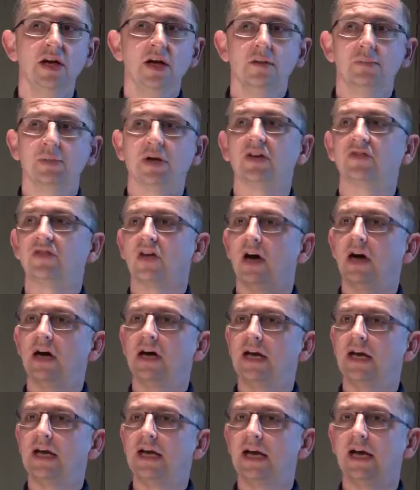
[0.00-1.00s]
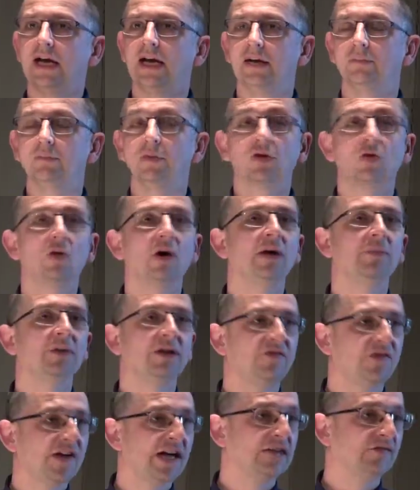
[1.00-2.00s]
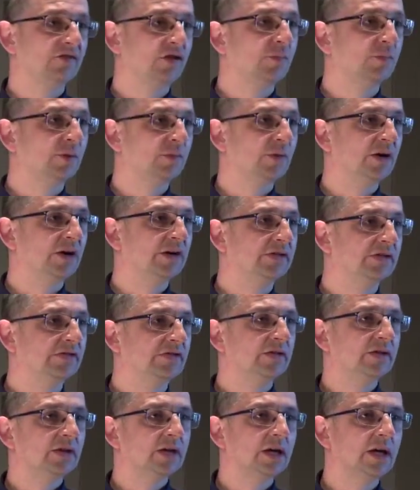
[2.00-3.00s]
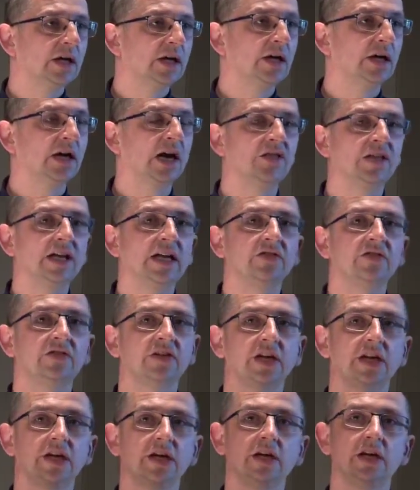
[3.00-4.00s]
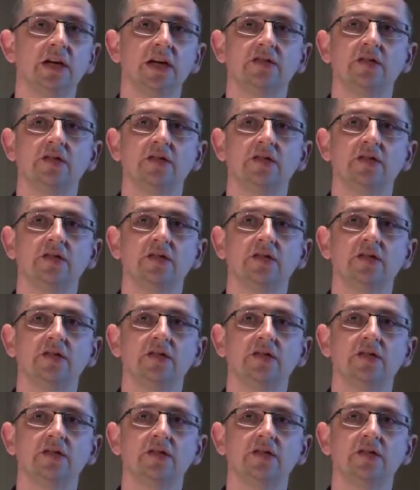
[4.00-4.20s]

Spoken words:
because I am quite a big fan of compromise. I think it's a